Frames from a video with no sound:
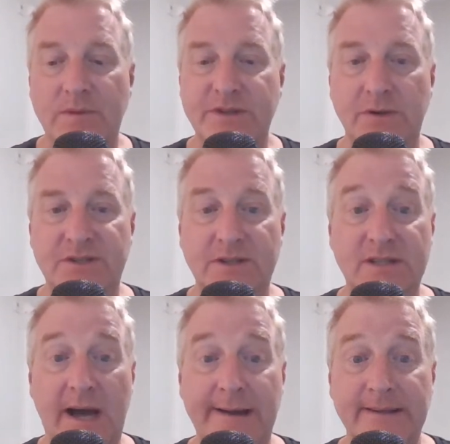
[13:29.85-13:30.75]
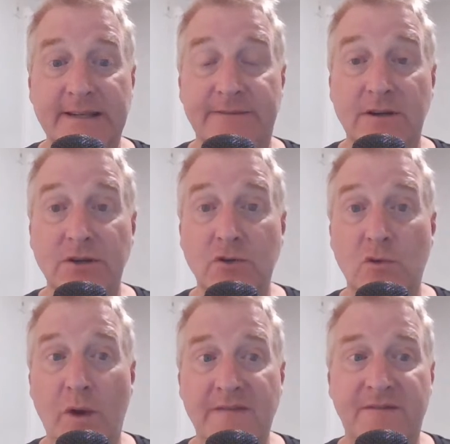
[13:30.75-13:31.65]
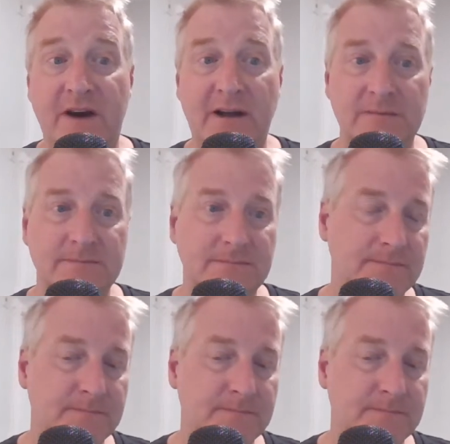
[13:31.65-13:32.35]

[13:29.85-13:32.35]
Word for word: So it's entirely different new wave file.